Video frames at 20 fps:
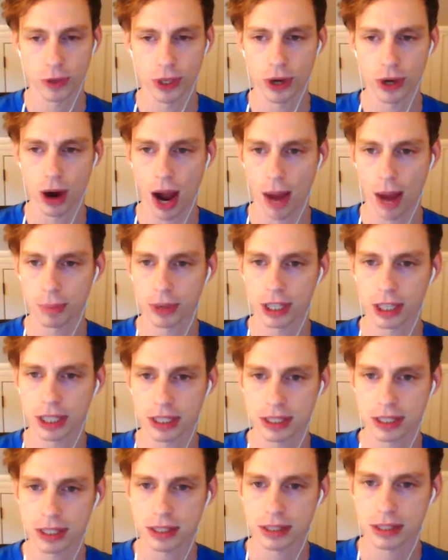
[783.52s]
your operating
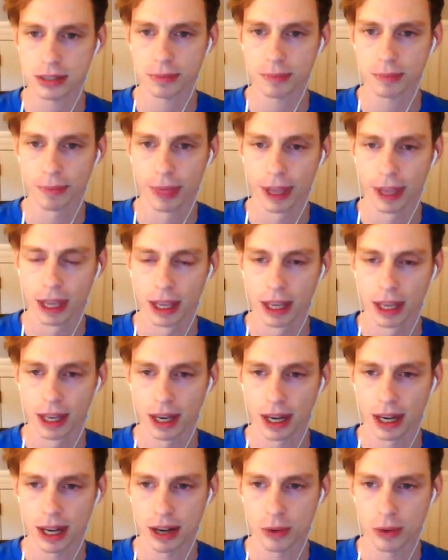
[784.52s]
system,
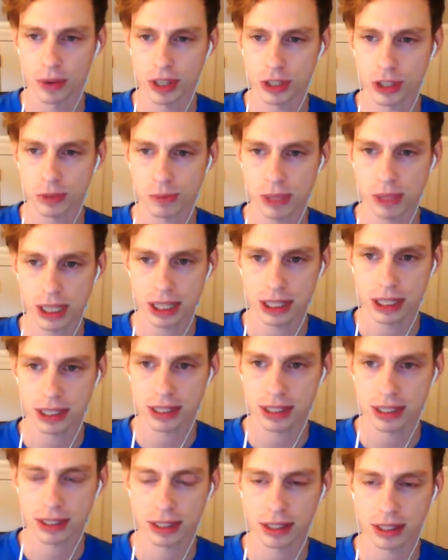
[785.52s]
uh, which
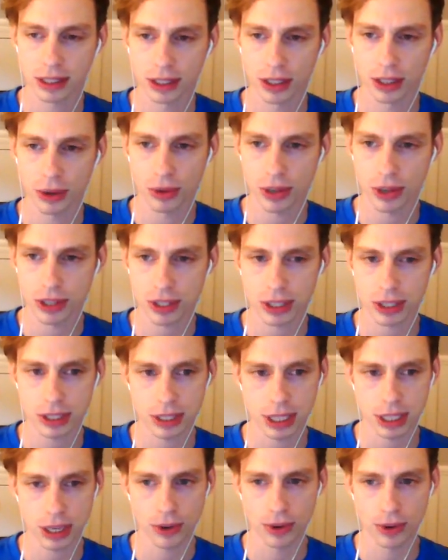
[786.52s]
means you know there's a
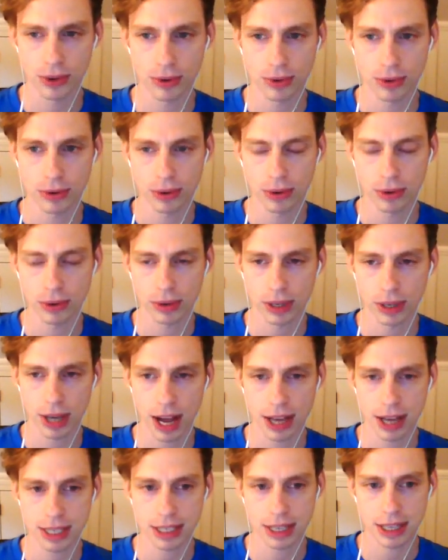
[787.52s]
single
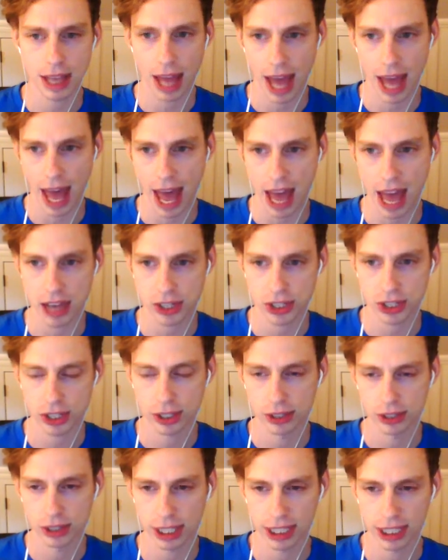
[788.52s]
content hash,
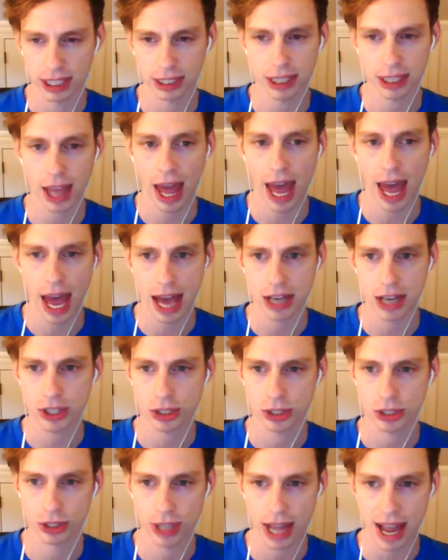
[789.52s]
like a Git
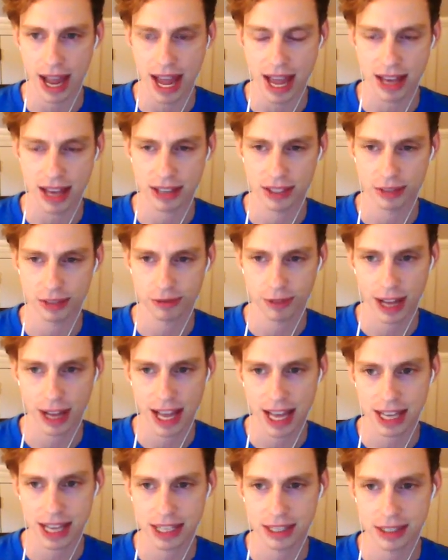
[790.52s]
hash that
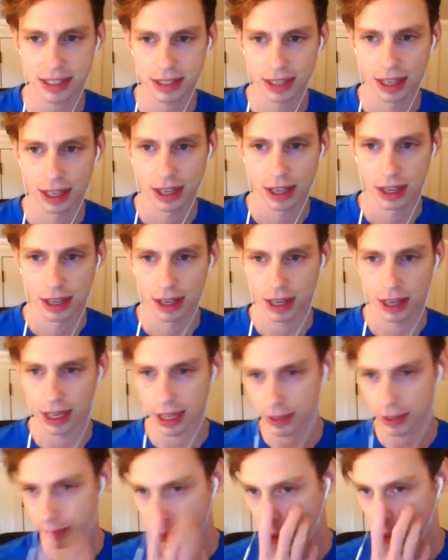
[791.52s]
defines,
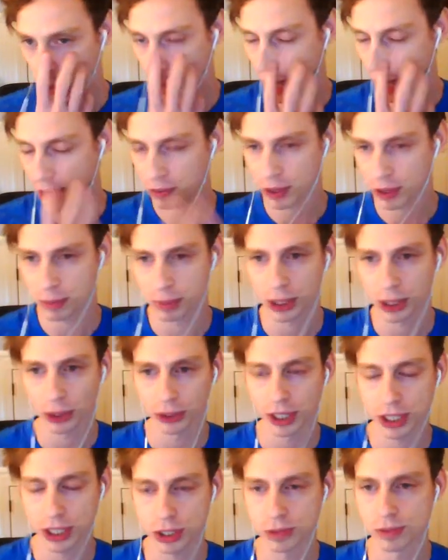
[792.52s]
um, you know, every
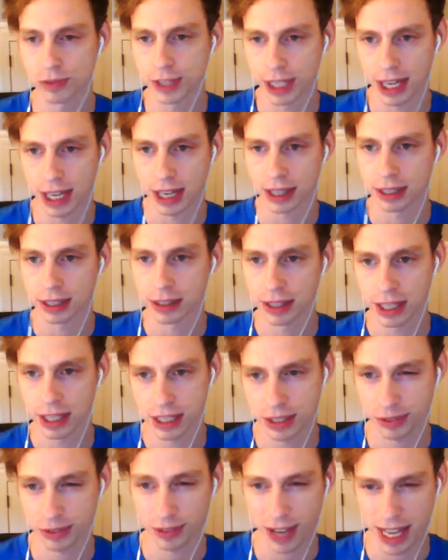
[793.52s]
build that you've done, it
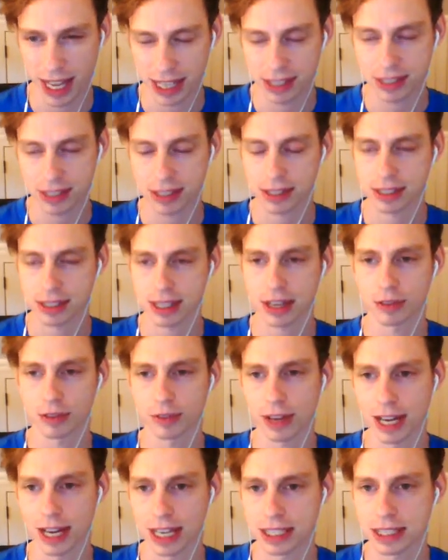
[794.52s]
defines a set of
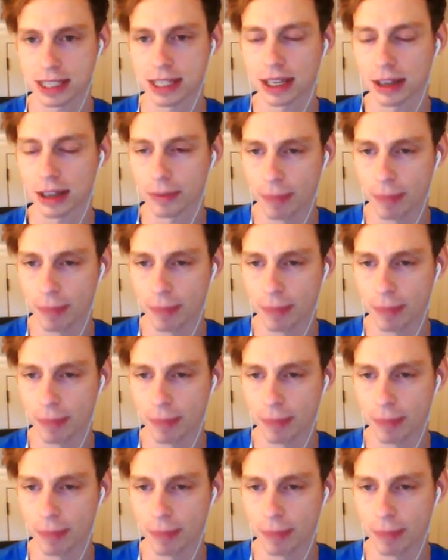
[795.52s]
content.